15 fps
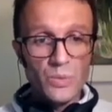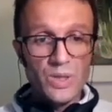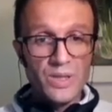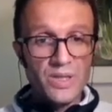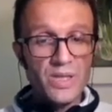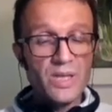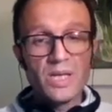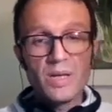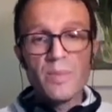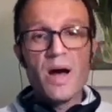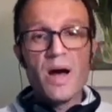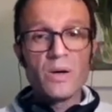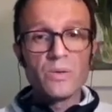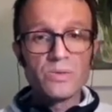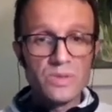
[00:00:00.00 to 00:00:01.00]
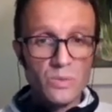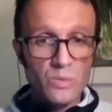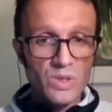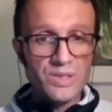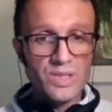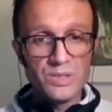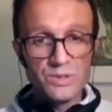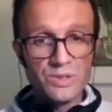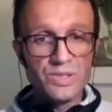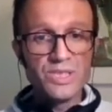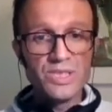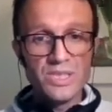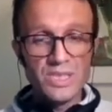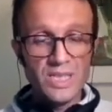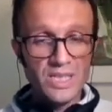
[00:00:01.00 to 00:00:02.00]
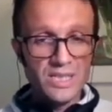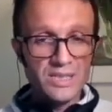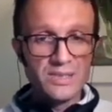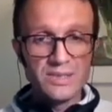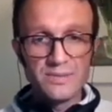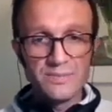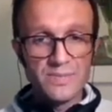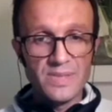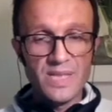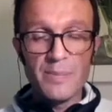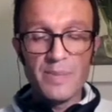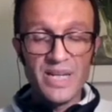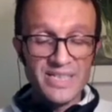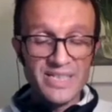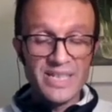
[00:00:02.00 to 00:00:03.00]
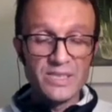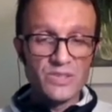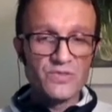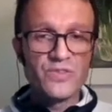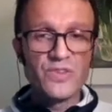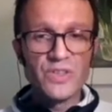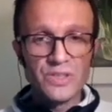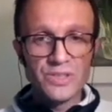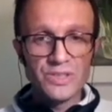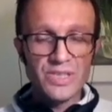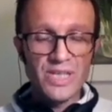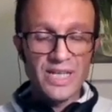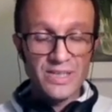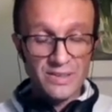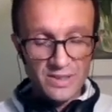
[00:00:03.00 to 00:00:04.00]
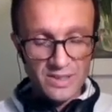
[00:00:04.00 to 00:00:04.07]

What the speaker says: think about, the one that you see and label it as first,